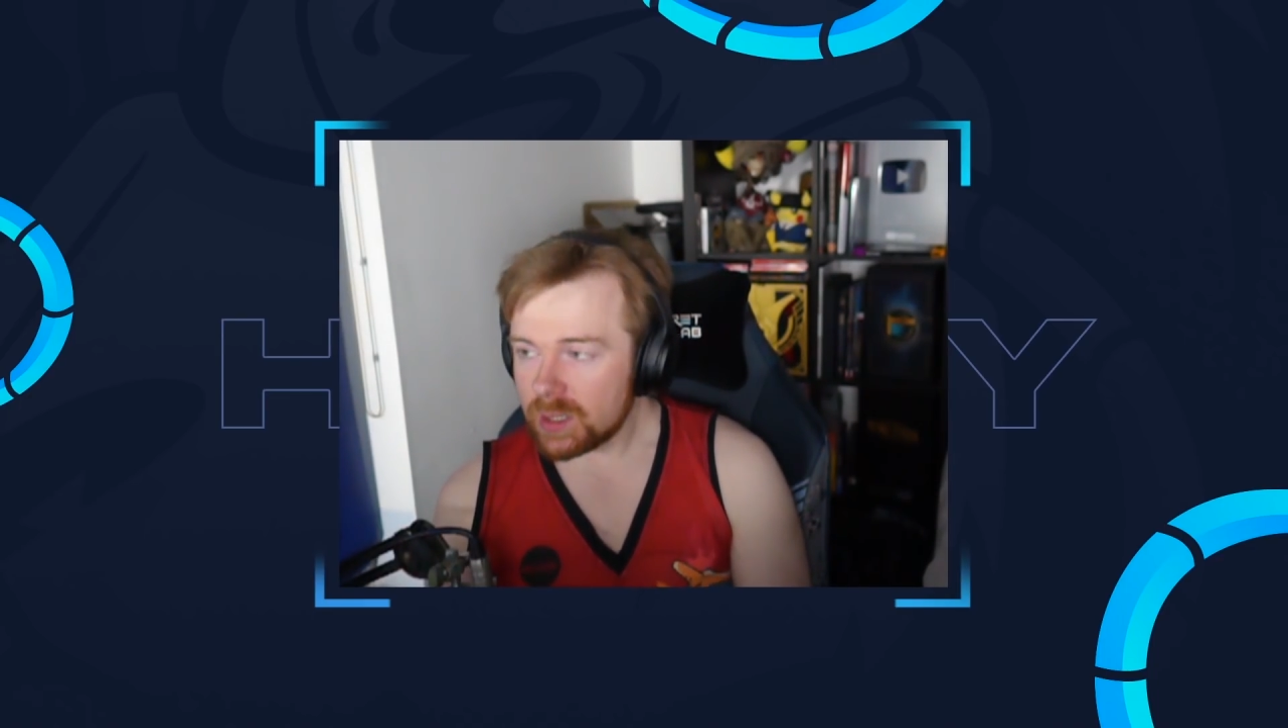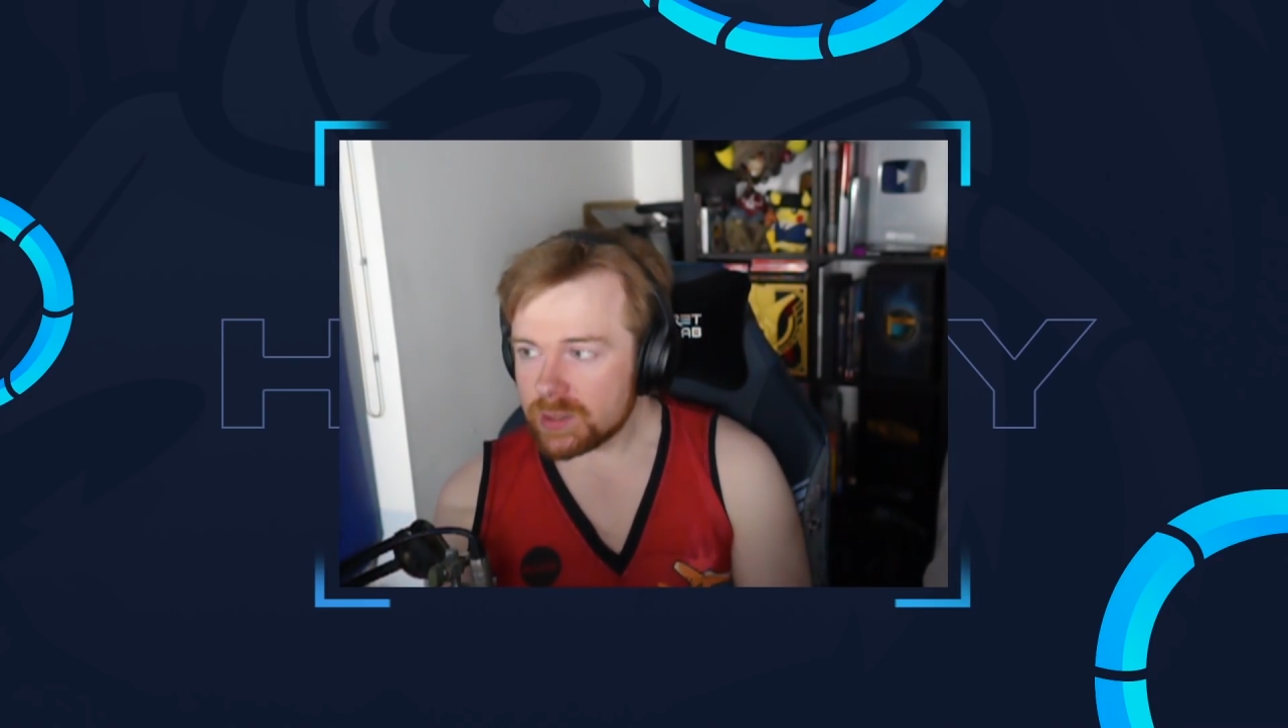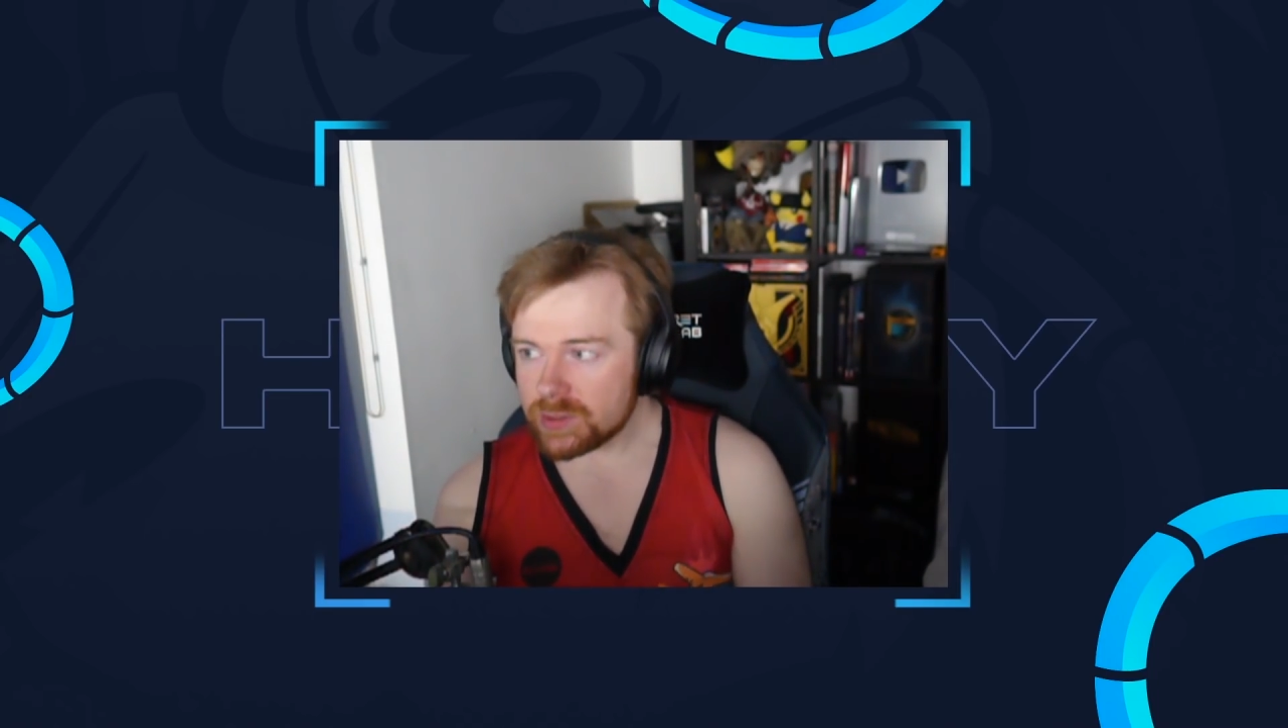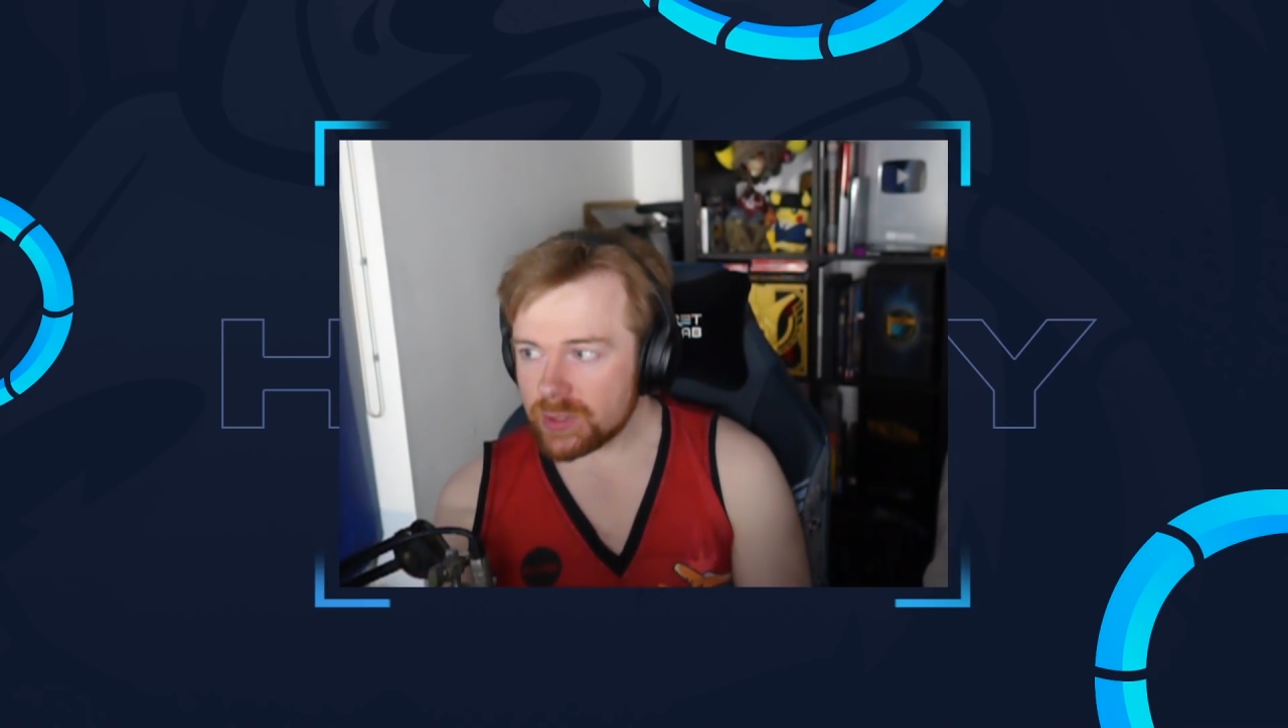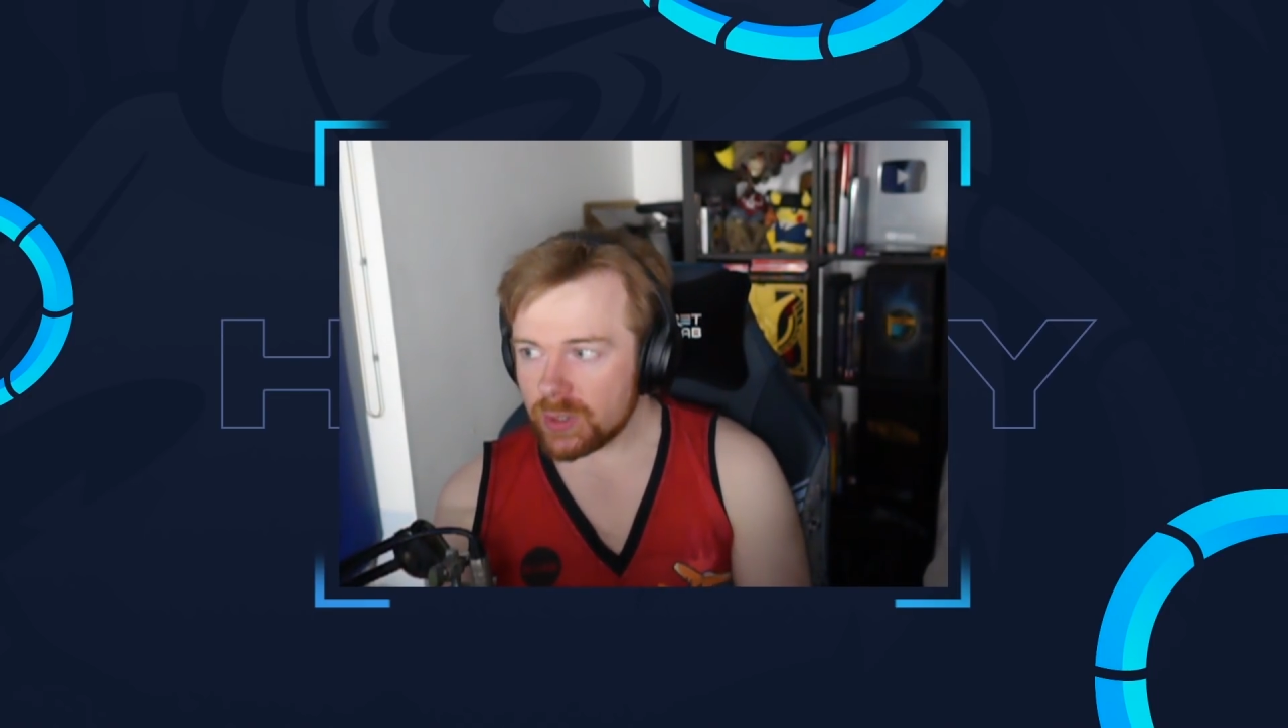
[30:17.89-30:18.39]

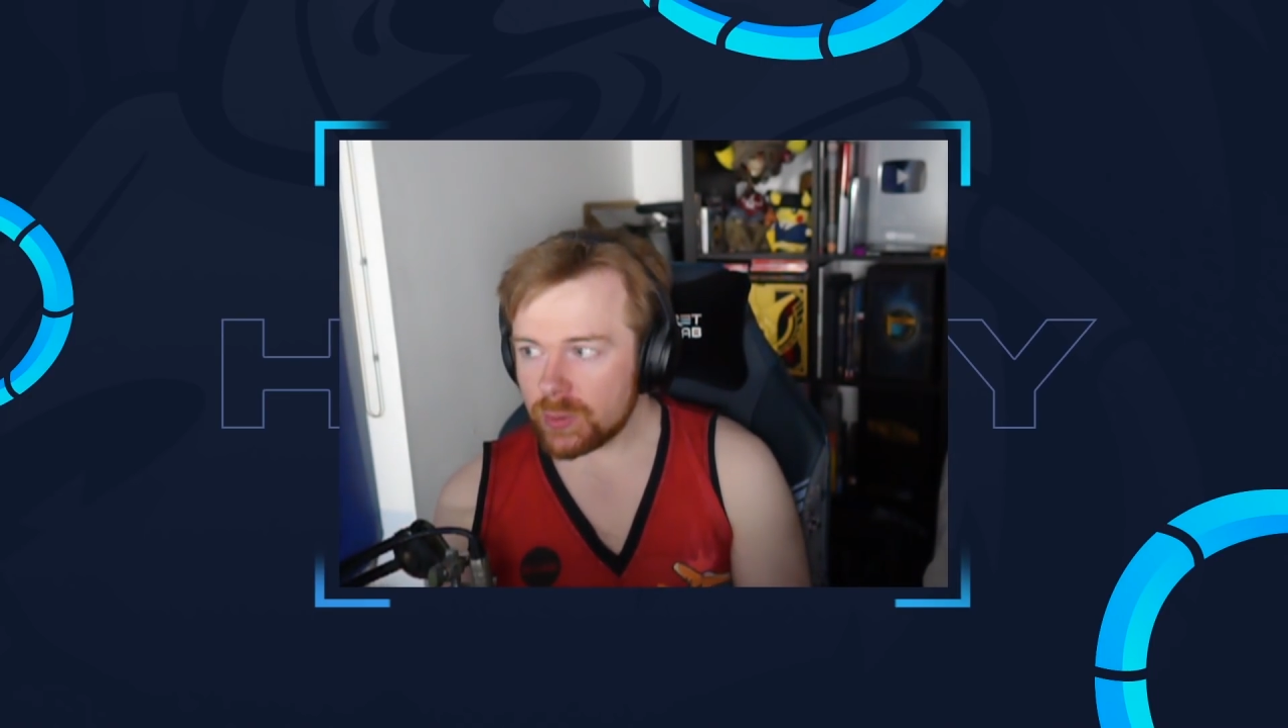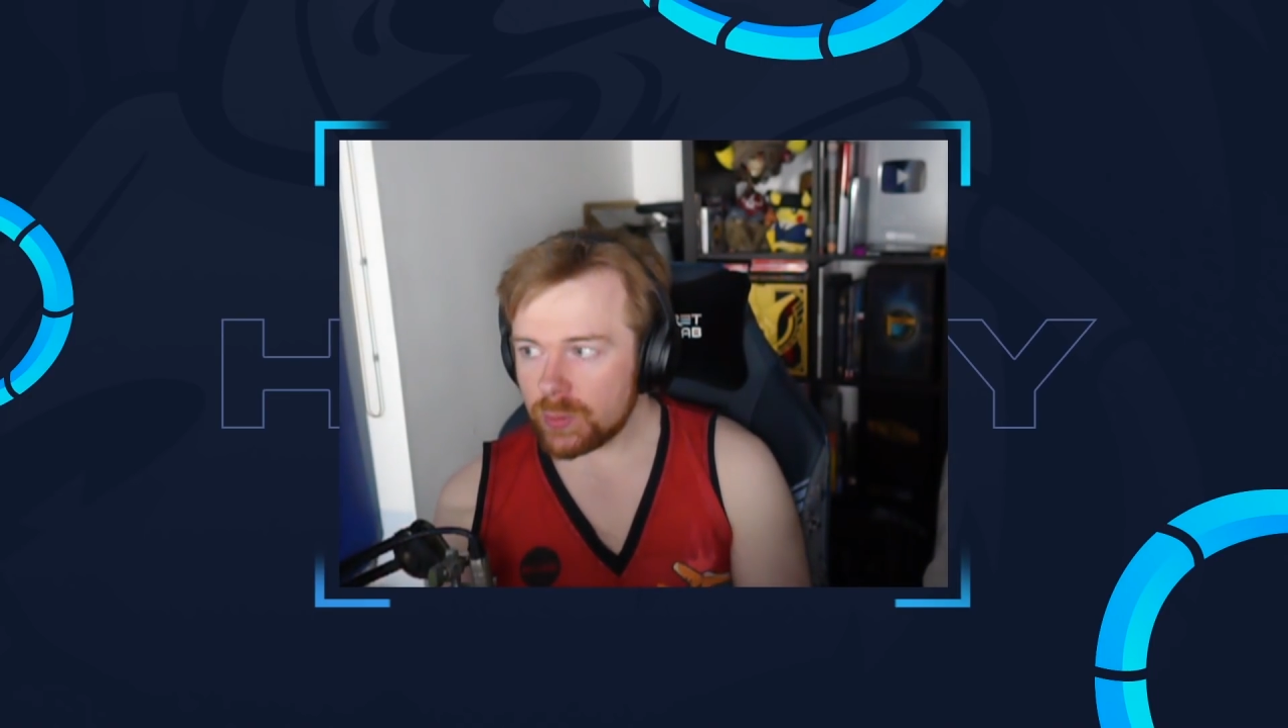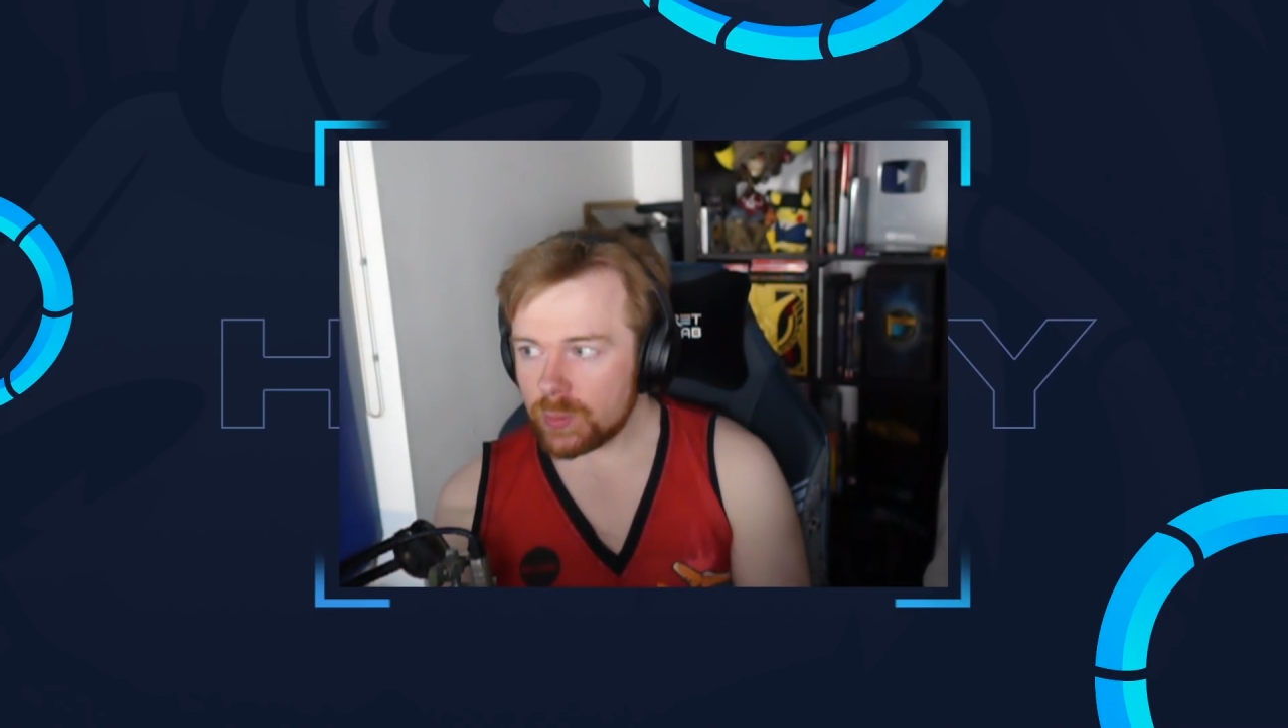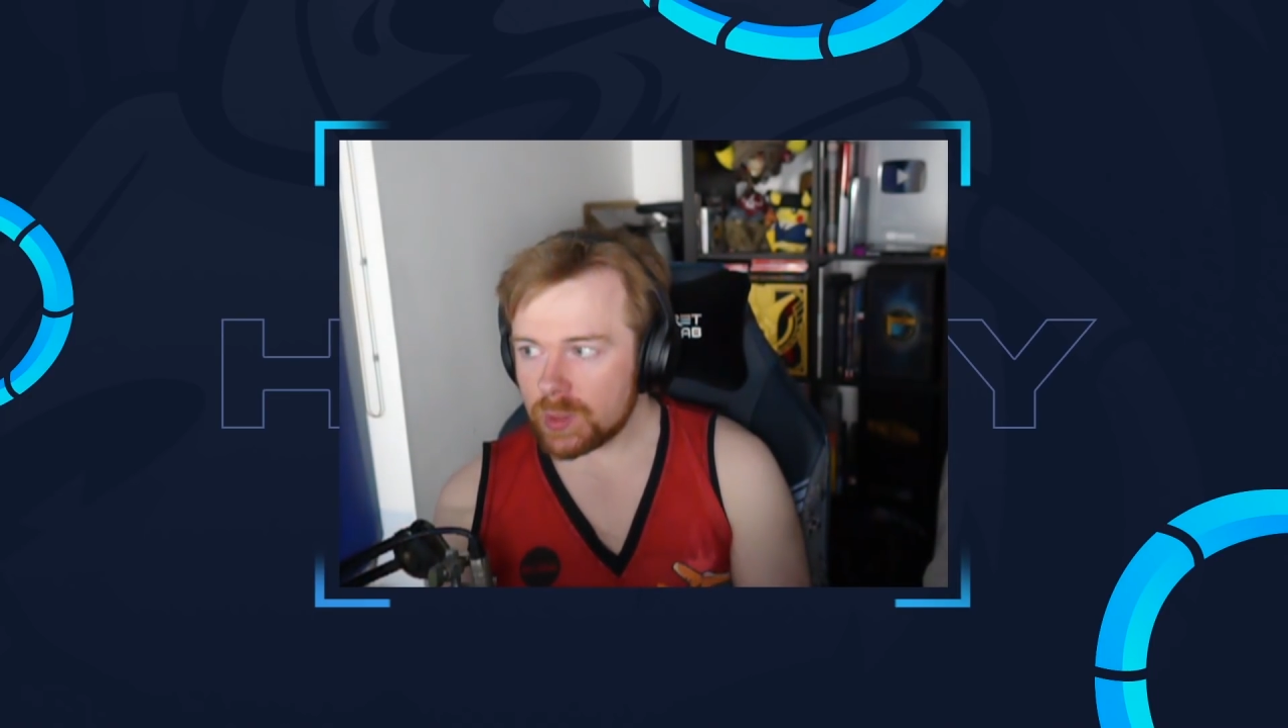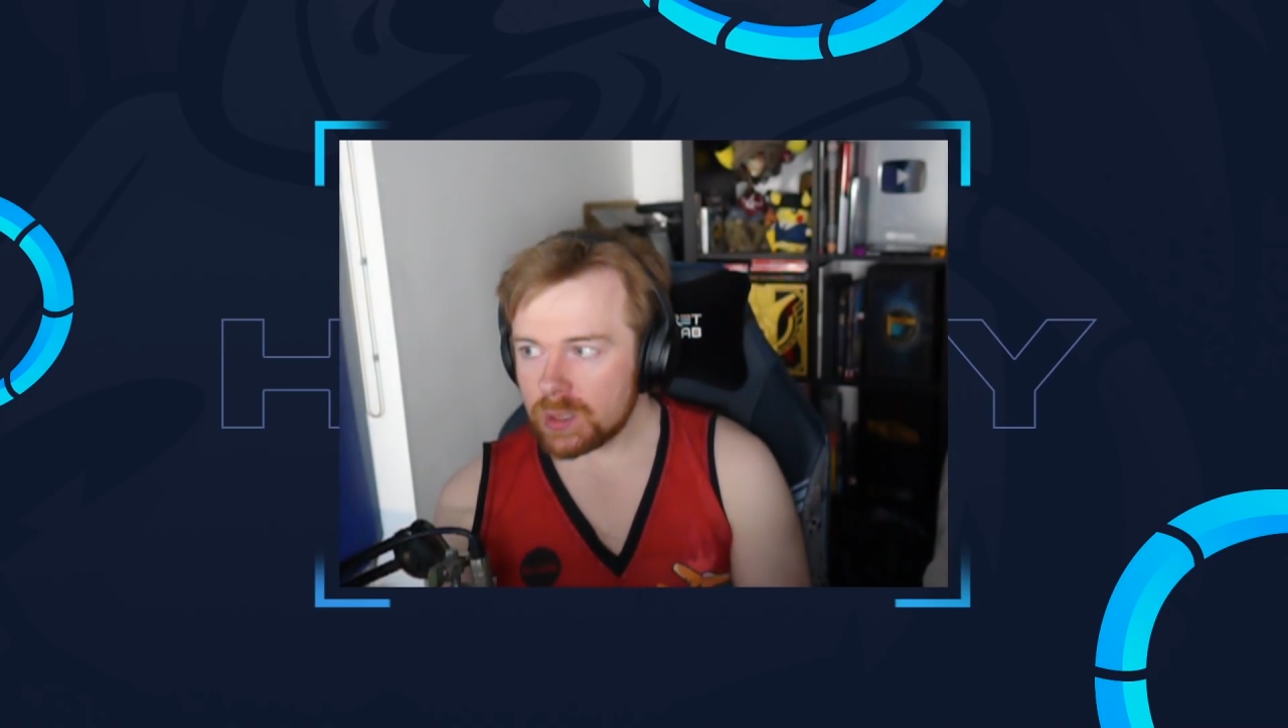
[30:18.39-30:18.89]

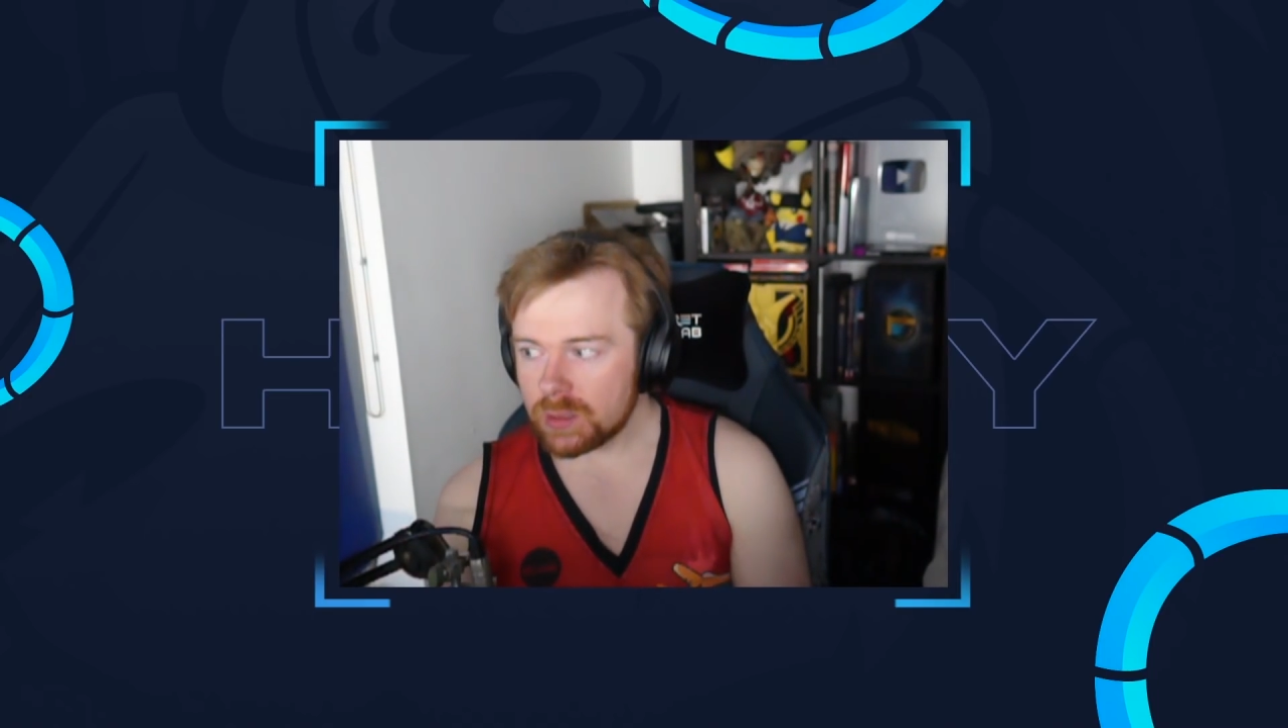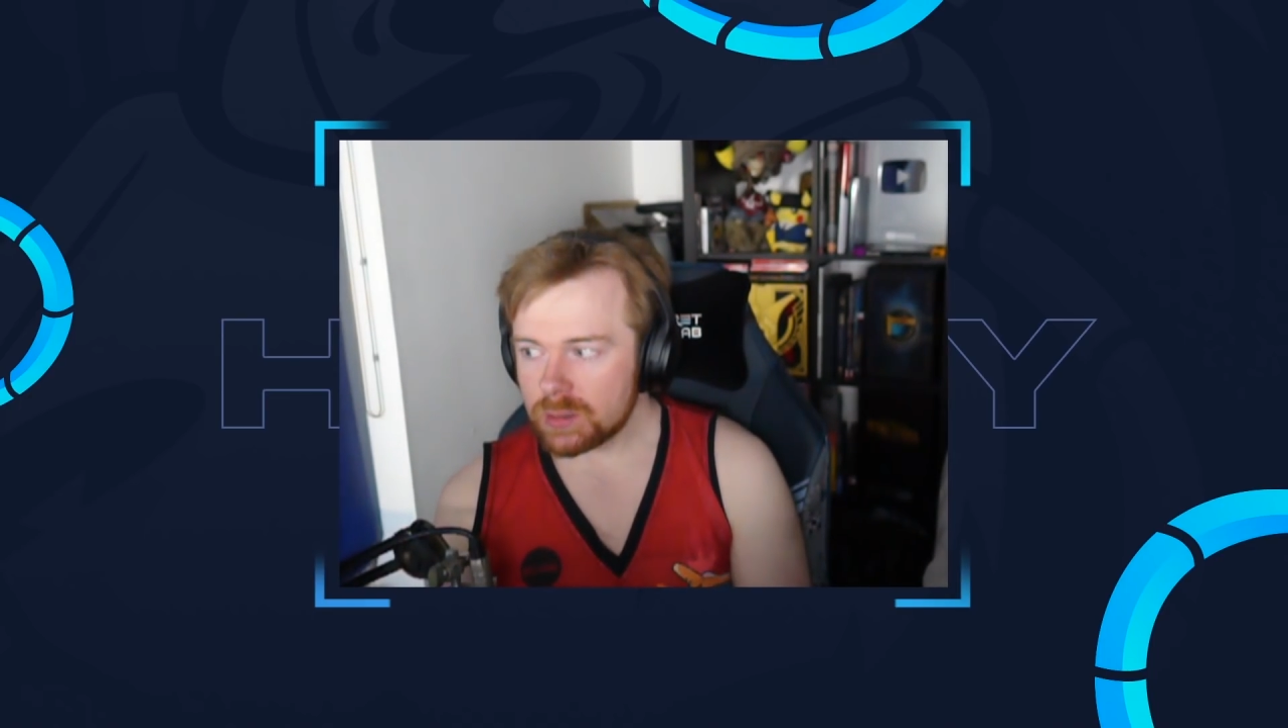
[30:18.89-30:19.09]
So,